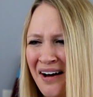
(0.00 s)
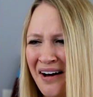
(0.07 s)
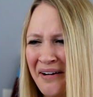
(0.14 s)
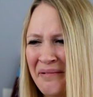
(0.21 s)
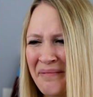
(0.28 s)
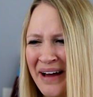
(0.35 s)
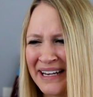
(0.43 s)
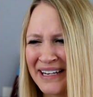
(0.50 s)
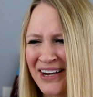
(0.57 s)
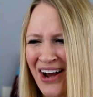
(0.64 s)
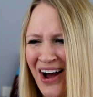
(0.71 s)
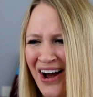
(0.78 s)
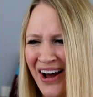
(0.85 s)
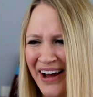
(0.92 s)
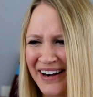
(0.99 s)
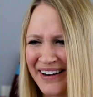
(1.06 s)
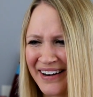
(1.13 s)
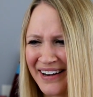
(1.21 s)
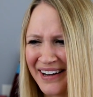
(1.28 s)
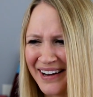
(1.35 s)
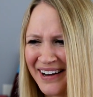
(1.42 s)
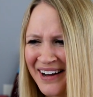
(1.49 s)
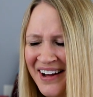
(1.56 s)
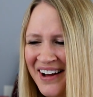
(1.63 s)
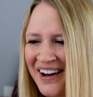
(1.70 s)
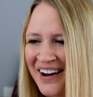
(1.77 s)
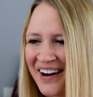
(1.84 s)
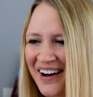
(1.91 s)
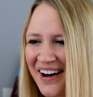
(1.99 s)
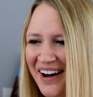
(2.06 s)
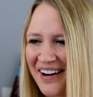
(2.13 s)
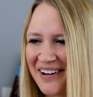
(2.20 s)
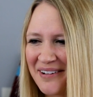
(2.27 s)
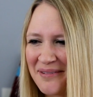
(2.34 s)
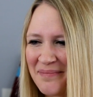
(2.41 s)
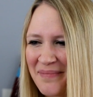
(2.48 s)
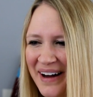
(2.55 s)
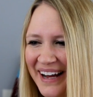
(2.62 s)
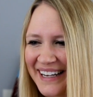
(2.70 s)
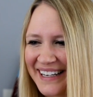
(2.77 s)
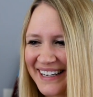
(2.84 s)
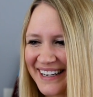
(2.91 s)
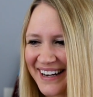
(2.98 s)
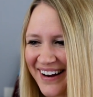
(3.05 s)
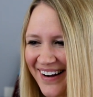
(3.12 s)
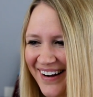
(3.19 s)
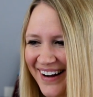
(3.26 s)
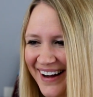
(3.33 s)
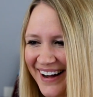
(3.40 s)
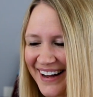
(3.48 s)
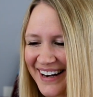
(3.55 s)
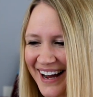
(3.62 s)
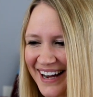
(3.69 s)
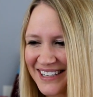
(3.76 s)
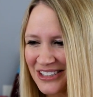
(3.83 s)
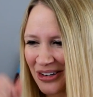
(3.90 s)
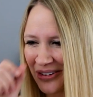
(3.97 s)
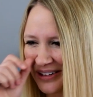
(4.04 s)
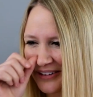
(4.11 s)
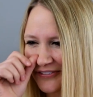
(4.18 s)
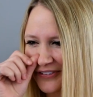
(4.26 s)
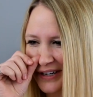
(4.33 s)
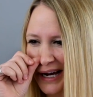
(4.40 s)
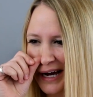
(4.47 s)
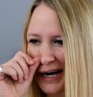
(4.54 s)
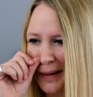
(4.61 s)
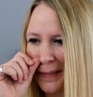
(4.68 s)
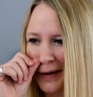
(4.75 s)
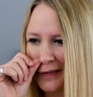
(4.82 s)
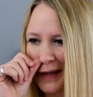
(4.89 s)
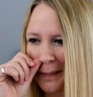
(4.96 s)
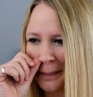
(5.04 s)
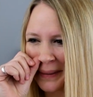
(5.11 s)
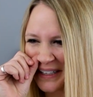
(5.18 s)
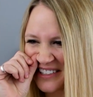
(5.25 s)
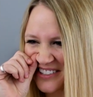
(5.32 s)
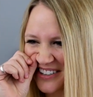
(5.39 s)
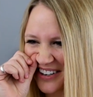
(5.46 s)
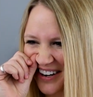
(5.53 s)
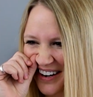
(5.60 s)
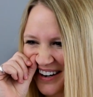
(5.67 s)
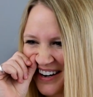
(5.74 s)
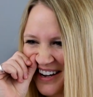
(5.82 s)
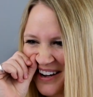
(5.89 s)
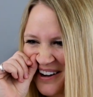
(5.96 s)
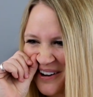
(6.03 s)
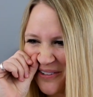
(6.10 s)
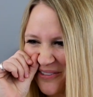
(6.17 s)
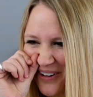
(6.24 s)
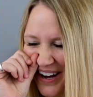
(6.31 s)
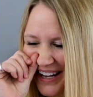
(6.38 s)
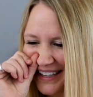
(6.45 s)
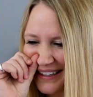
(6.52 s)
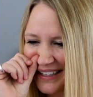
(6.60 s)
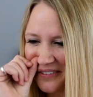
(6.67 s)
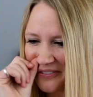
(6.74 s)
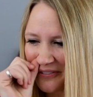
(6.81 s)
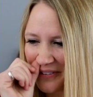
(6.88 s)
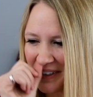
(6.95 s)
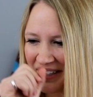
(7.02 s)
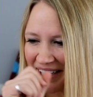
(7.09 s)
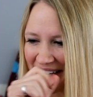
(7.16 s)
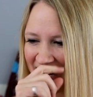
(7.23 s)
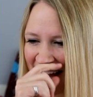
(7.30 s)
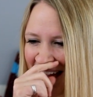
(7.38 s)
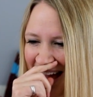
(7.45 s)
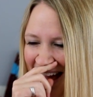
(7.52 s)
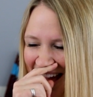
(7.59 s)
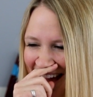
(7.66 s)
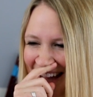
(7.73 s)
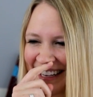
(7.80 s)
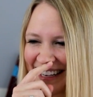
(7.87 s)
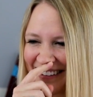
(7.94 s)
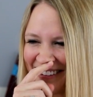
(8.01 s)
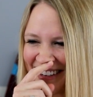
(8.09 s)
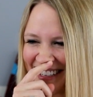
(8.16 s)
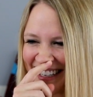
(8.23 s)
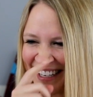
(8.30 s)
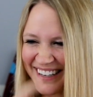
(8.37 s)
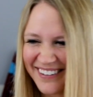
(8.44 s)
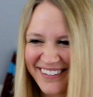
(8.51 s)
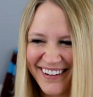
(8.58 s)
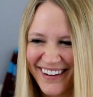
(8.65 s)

Oh my god! Oh my god! I totally forgot about that picture. What the freaking heck? Instagram.